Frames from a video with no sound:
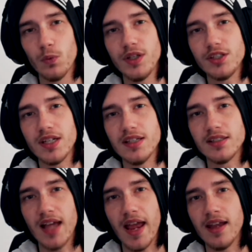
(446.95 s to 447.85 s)
which
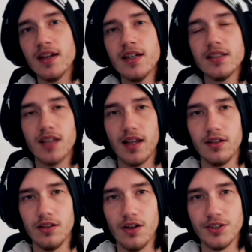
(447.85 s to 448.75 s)
is a
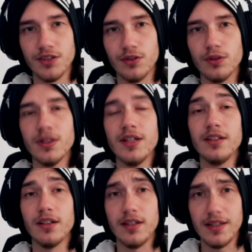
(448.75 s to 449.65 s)
psychological
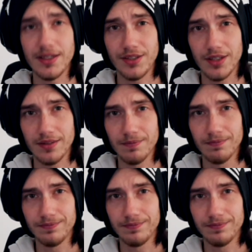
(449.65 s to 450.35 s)
condition.